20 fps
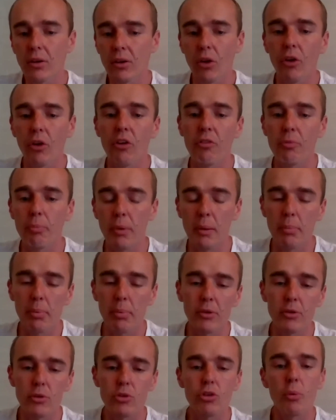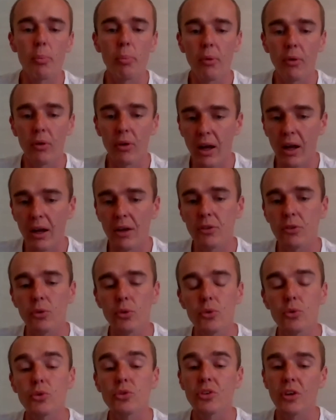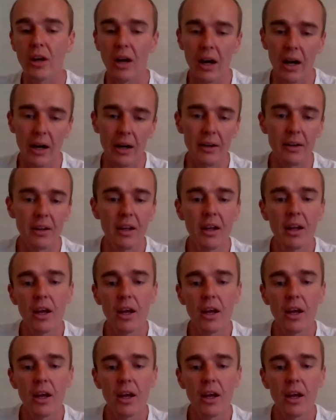a lot of people to shop online, to use card.